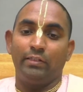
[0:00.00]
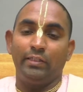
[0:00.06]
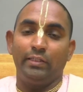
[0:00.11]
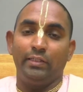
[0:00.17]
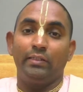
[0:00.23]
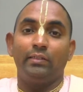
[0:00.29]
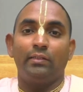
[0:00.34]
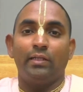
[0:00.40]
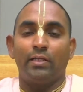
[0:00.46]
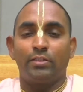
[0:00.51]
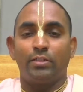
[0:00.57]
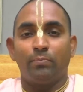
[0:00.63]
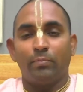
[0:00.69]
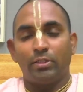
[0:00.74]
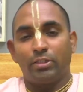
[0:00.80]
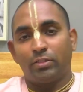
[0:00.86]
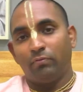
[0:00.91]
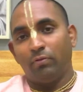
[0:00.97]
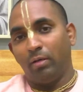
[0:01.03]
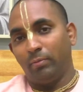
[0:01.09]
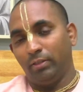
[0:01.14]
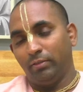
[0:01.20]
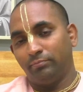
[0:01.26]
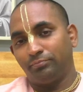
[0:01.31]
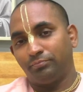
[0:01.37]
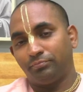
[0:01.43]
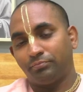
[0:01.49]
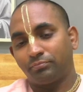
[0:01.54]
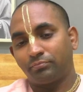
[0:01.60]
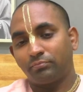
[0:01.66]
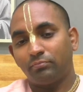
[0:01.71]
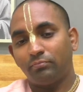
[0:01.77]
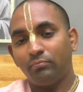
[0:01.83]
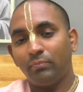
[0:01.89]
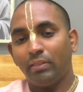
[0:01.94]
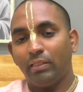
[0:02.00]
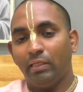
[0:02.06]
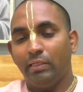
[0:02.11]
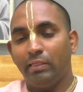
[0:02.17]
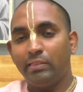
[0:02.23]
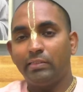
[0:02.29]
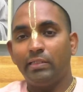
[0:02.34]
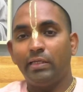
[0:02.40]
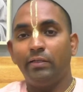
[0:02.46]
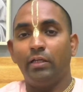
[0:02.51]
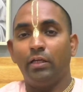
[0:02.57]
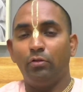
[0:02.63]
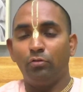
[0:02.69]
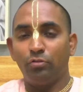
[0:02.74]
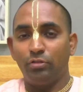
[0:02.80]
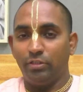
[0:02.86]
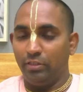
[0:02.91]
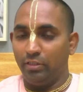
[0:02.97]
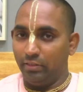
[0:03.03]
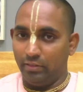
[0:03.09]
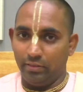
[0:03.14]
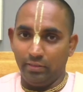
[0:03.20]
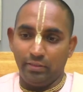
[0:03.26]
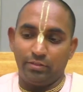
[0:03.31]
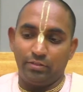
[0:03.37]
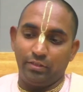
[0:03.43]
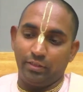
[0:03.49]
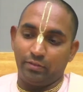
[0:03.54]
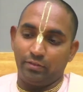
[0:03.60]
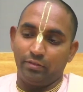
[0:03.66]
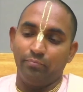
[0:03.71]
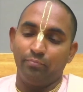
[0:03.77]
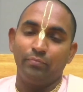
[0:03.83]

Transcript: Narasimha Swami, it is there in Nellore district.